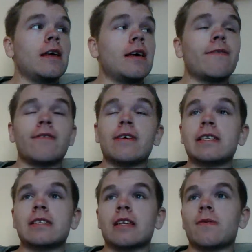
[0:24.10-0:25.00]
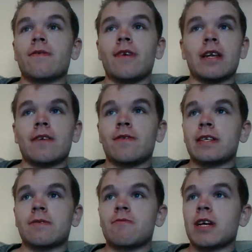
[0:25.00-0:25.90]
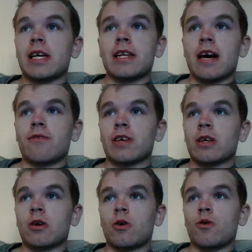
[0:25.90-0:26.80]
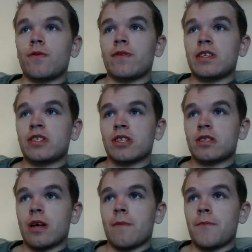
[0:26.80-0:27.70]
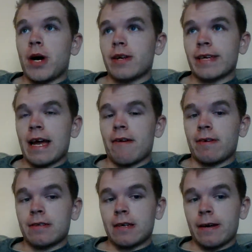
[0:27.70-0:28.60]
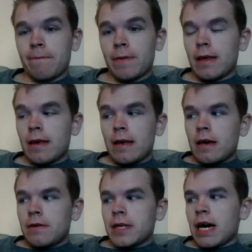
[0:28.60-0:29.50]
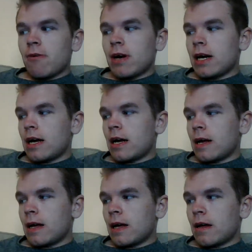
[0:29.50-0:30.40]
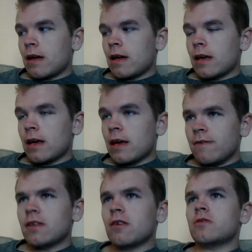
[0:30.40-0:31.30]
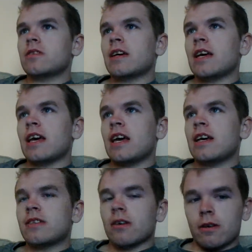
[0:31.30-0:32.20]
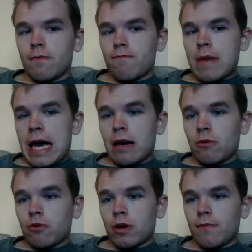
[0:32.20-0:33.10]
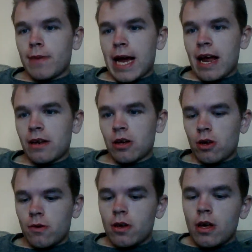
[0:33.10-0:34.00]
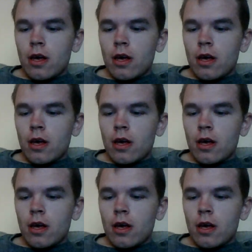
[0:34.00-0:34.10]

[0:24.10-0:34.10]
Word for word: If it's going to be funny if he's really nothing or if he's just a minor character. Now if the Doctor is a male companion,